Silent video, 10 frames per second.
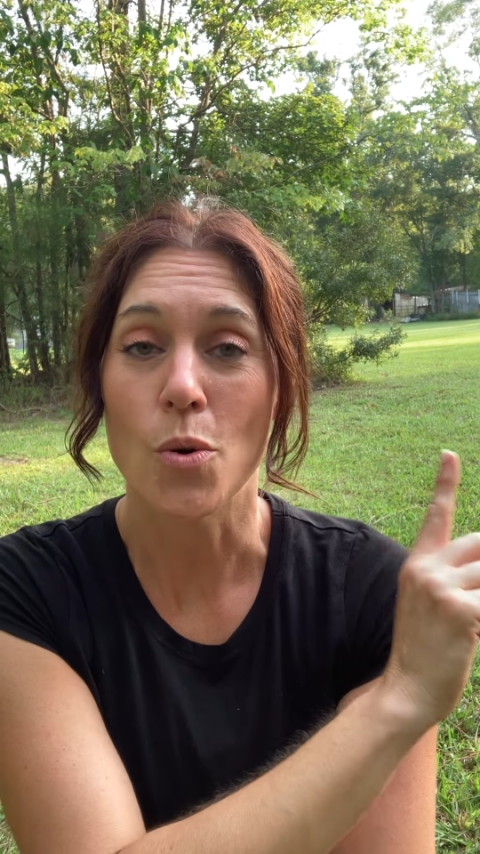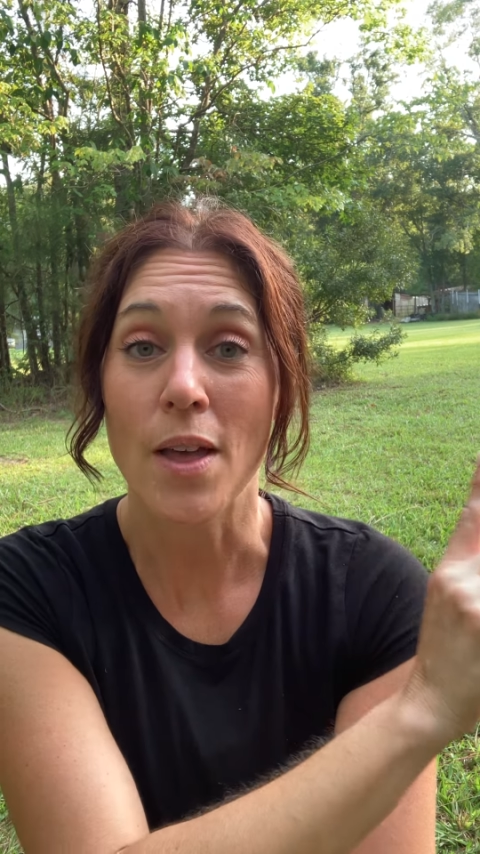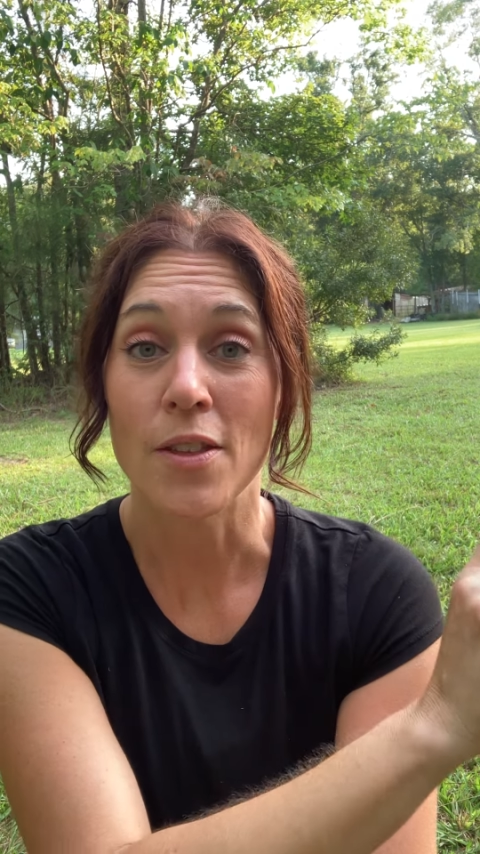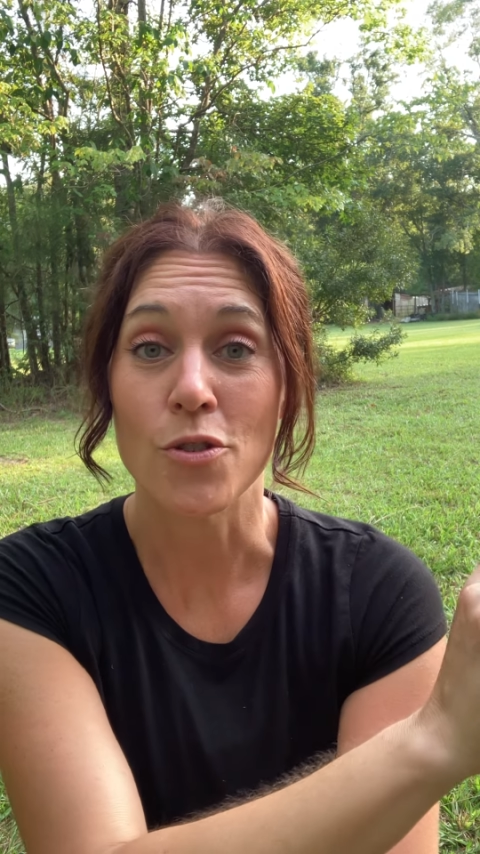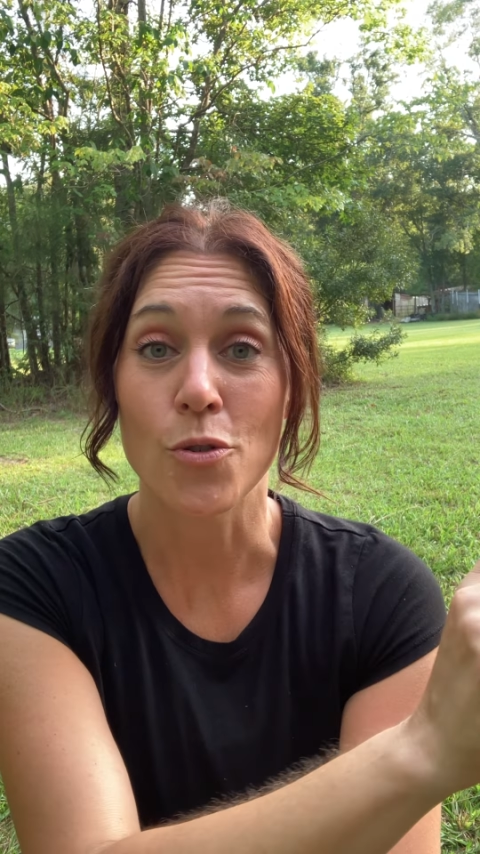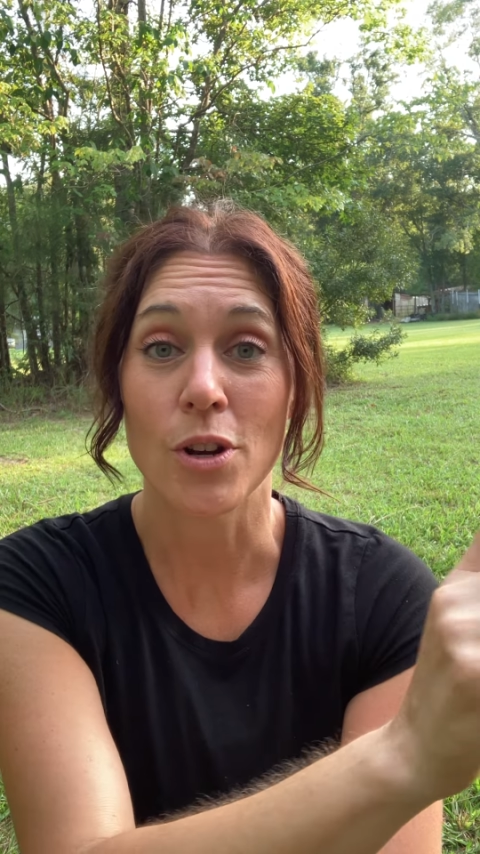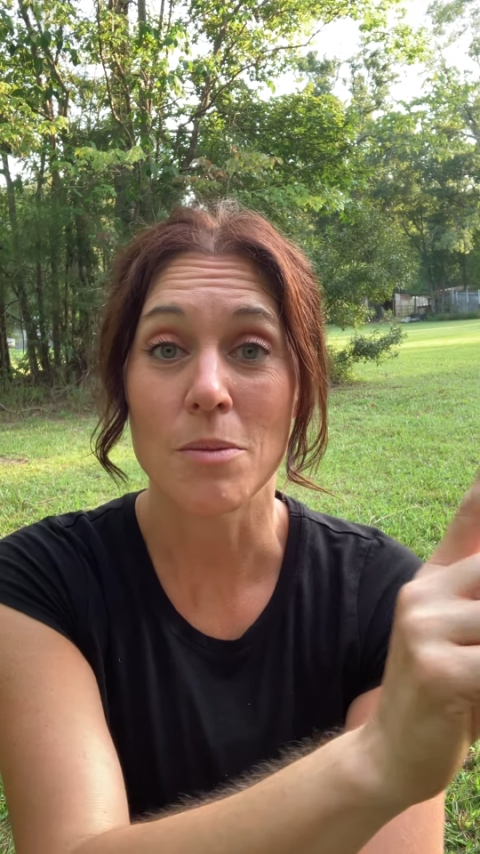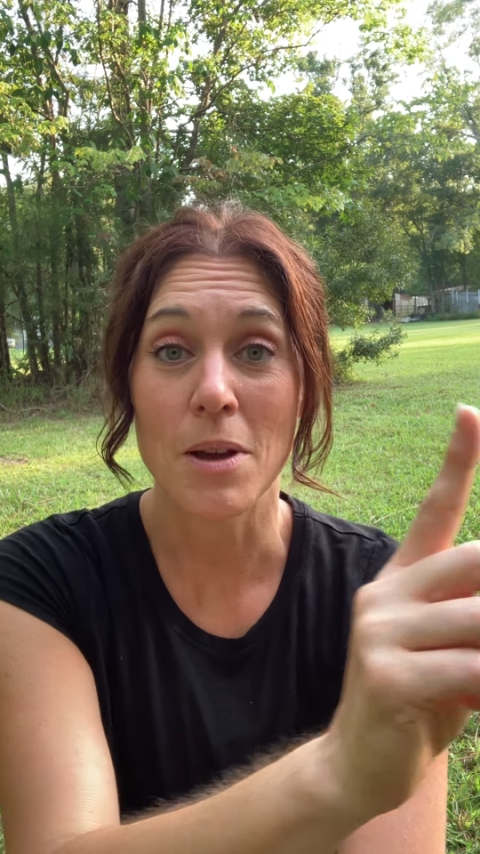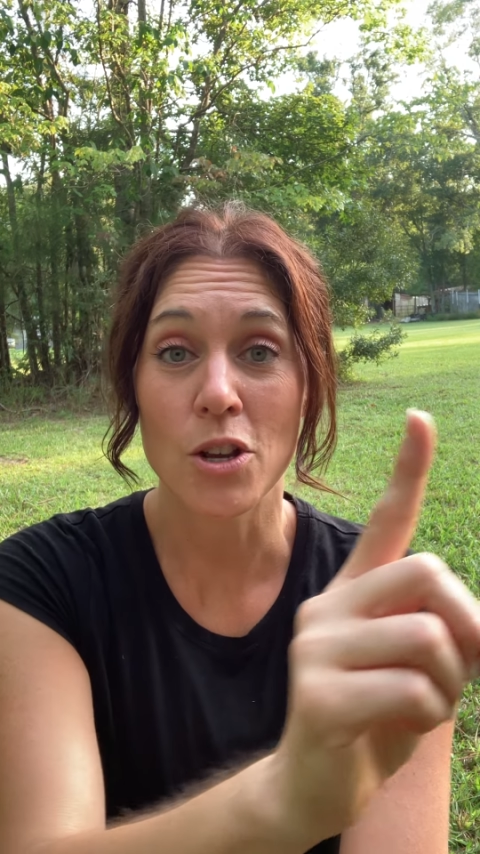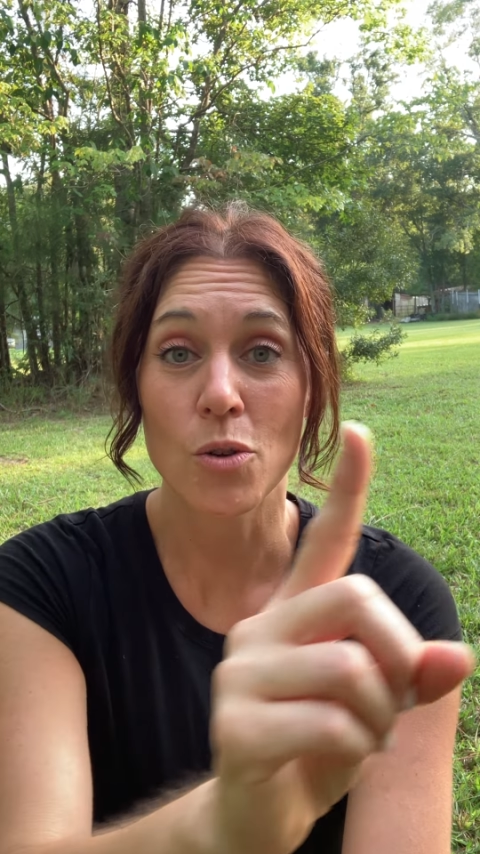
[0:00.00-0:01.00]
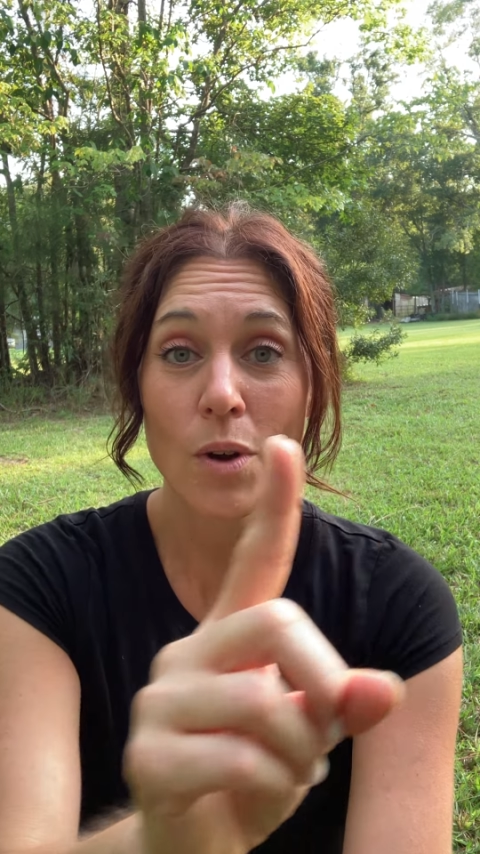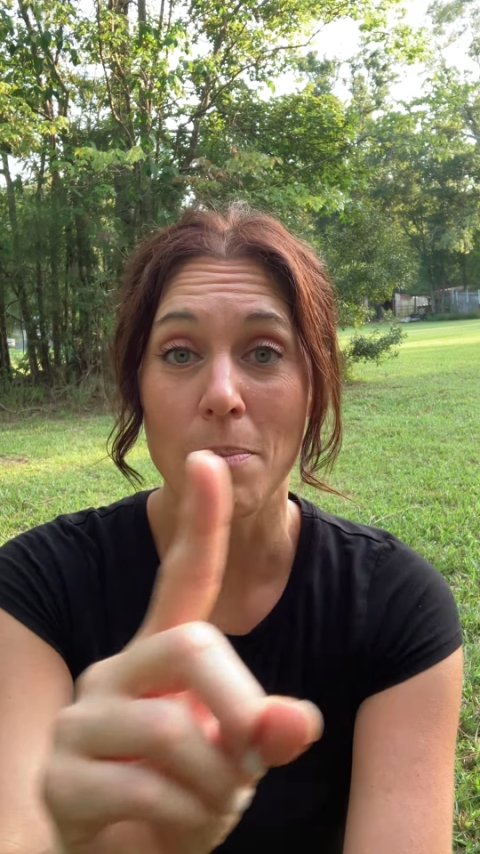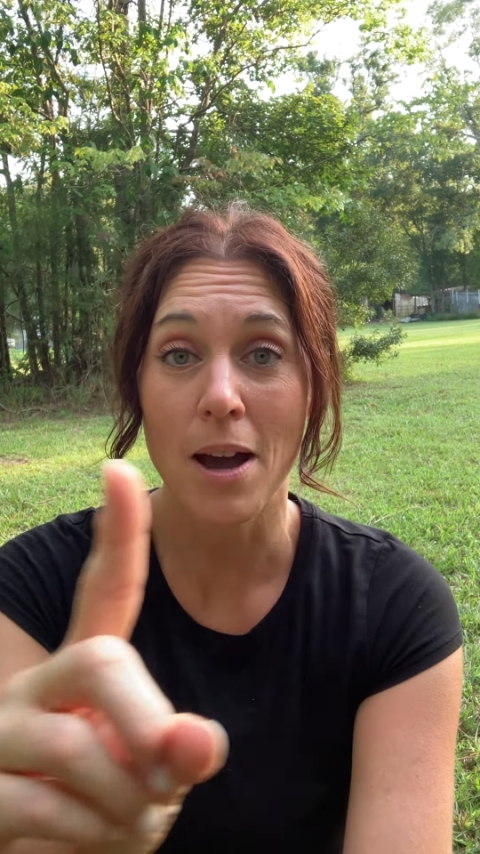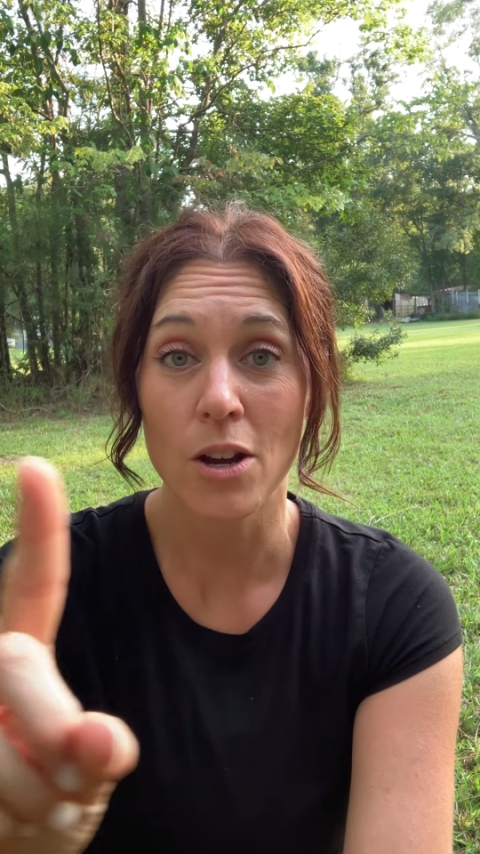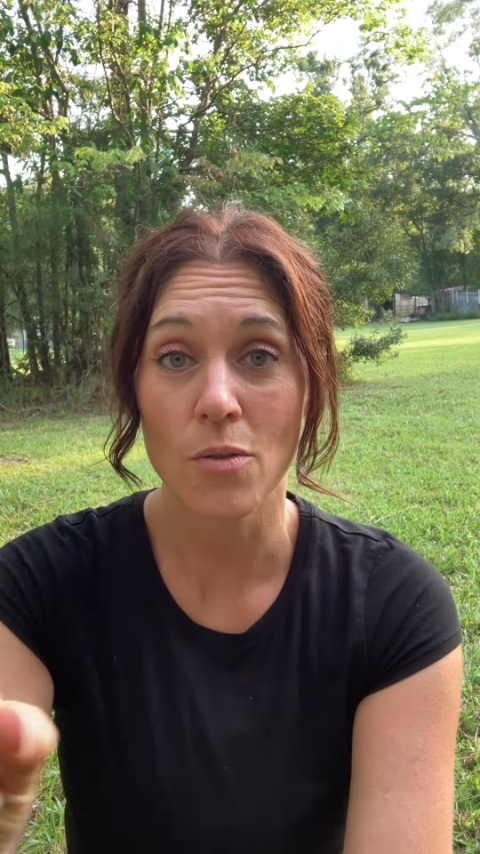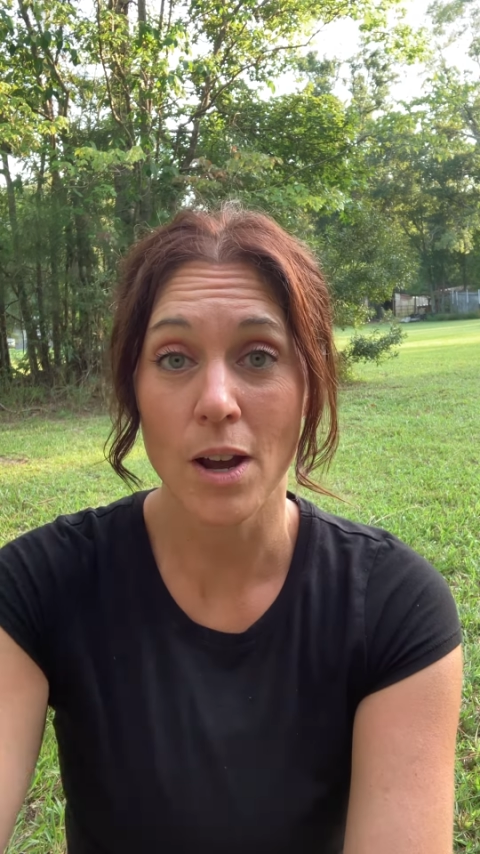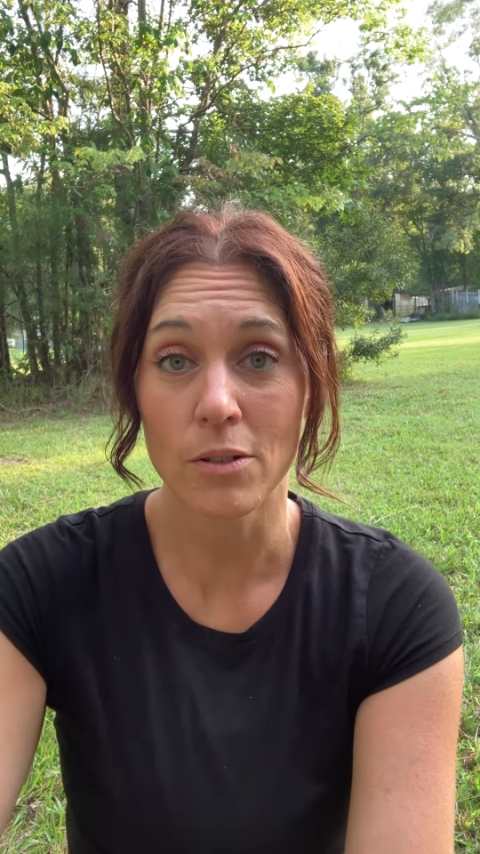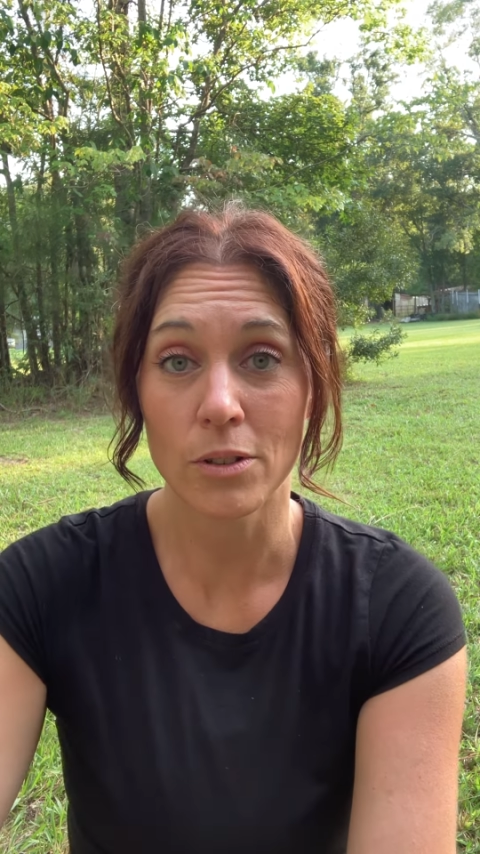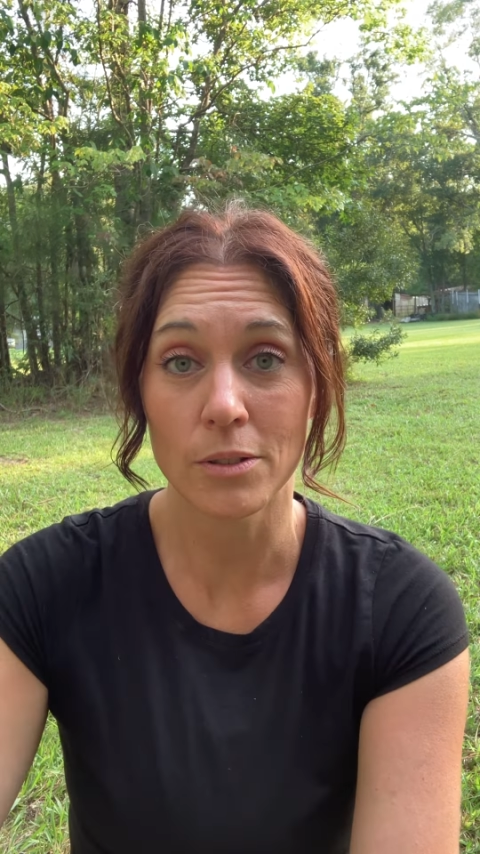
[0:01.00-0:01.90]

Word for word: and then you're going to make your way back around